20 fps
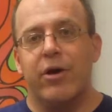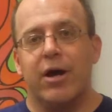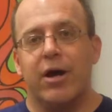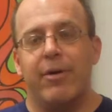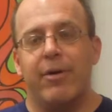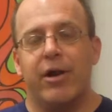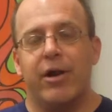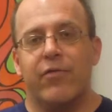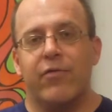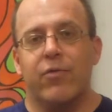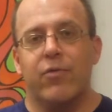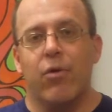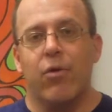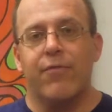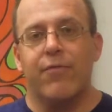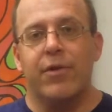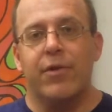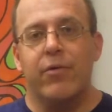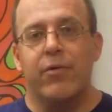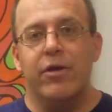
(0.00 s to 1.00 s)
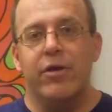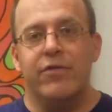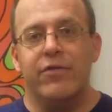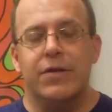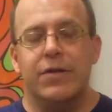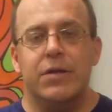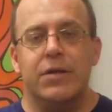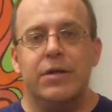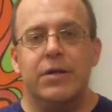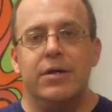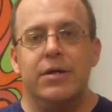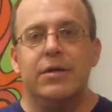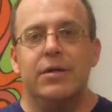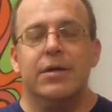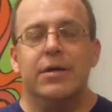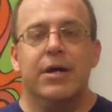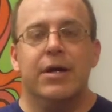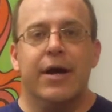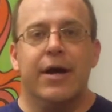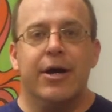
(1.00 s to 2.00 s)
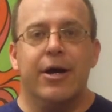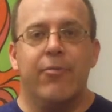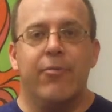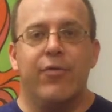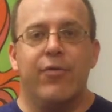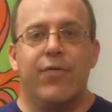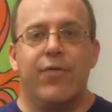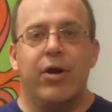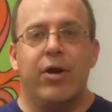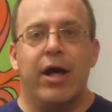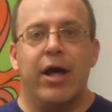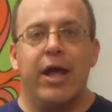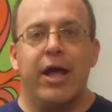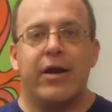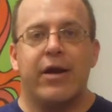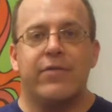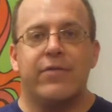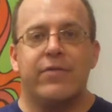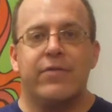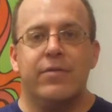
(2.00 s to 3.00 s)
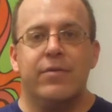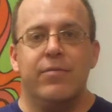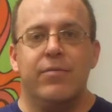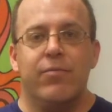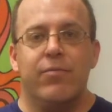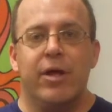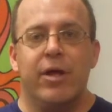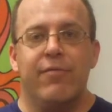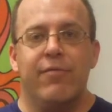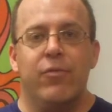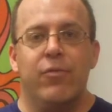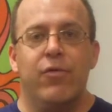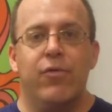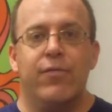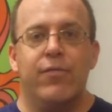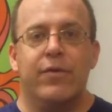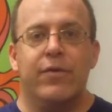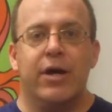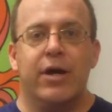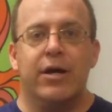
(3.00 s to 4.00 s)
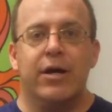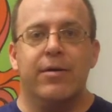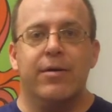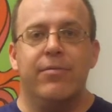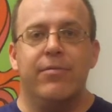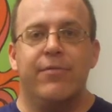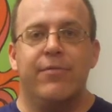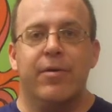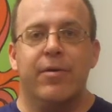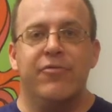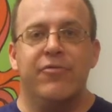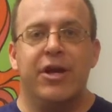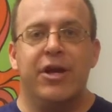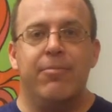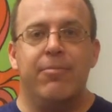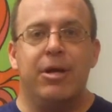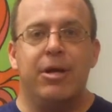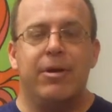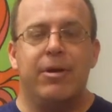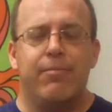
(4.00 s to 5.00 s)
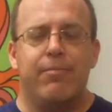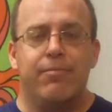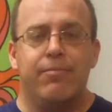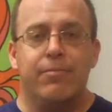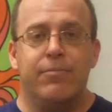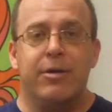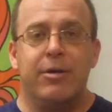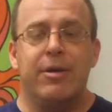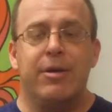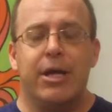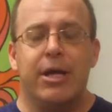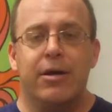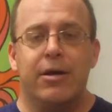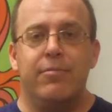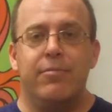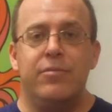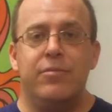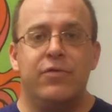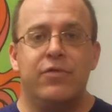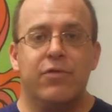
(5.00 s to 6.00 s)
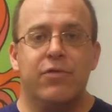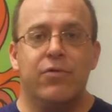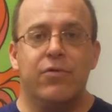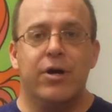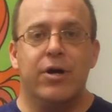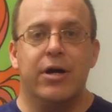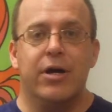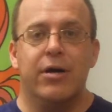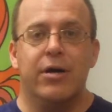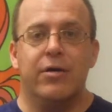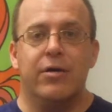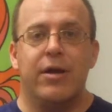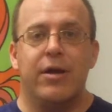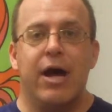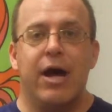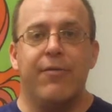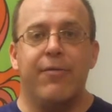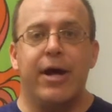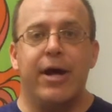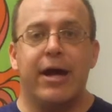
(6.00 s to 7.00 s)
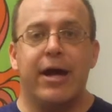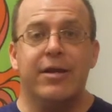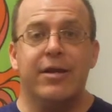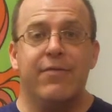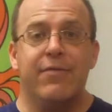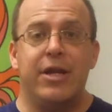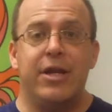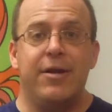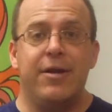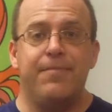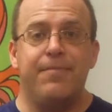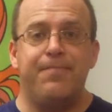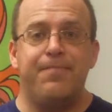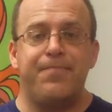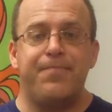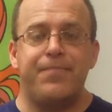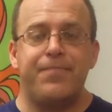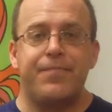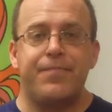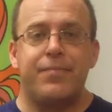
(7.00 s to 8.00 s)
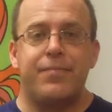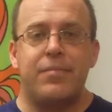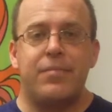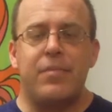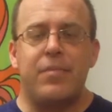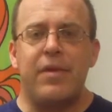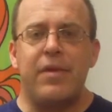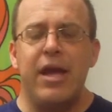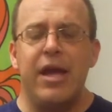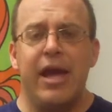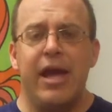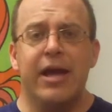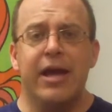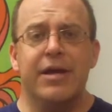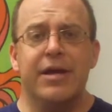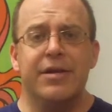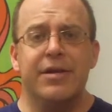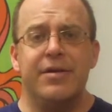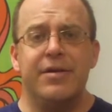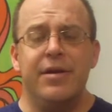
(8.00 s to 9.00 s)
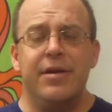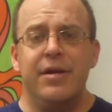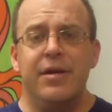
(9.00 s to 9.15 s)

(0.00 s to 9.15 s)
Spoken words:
to talk about is the workflow engine. With 4.x, they've moved from JBPM to activity, and